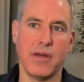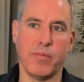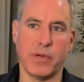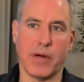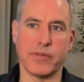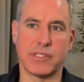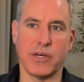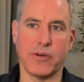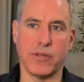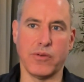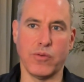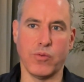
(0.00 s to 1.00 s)
But I would tell
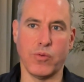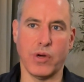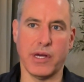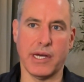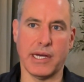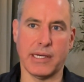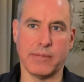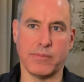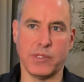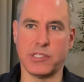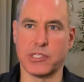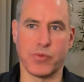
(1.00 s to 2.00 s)
you,
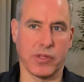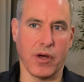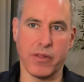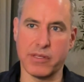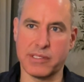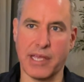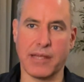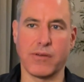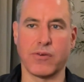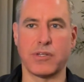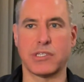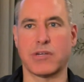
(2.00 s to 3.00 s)
just with all the secular
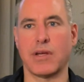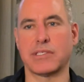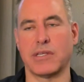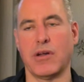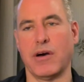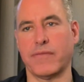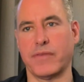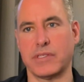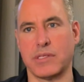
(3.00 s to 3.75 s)
distress in office,